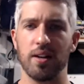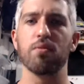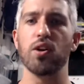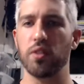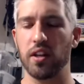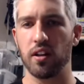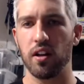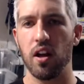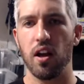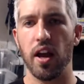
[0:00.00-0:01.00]
broken
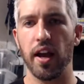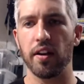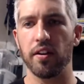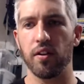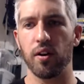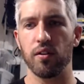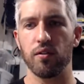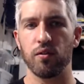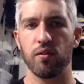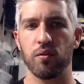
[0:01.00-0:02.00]
and they're
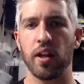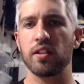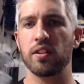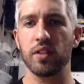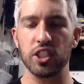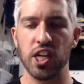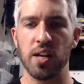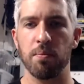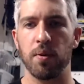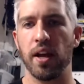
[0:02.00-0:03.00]
relatively cheap.
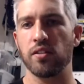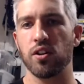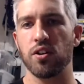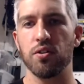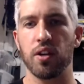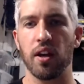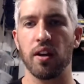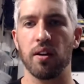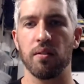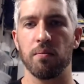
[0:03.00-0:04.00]
And so you
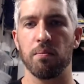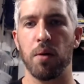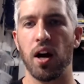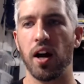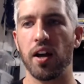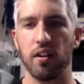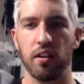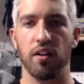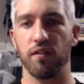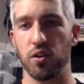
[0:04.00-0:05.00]
can buy
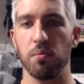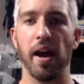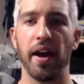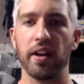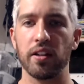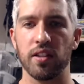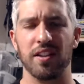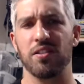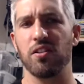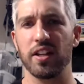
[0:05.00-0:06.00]
a few bags. I
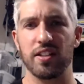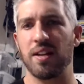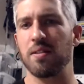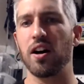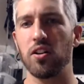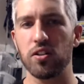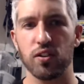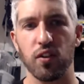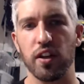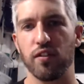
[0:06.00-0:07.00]
think they're like $10
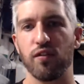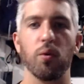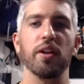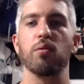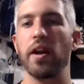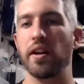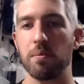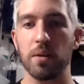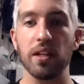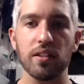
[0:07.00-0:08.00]
for like 40 random
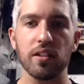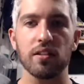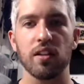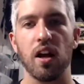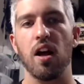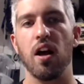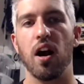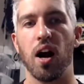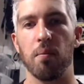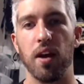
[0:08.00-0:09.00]
pieces.
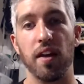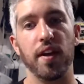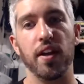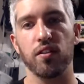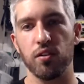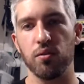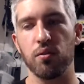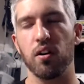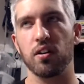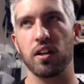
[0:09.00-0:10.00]
And then you
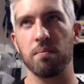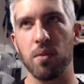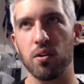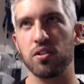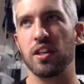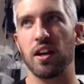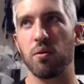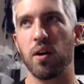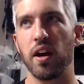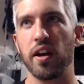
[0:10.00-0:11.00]
can mostly get
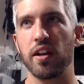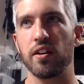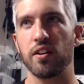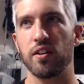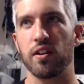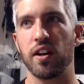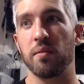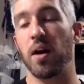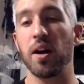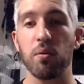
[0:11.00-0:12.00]
away in
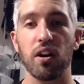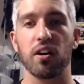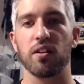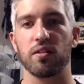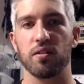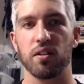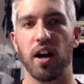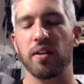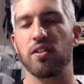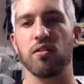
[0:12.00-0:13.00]
my work.
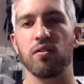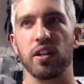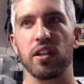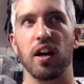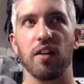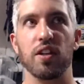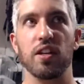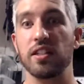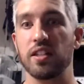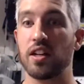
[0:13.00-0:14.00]
I don't really often
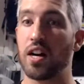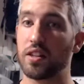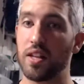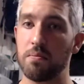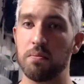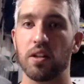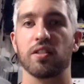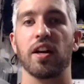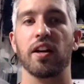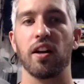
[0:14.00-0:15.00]
need to cut them because
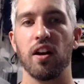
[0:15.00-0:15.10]
I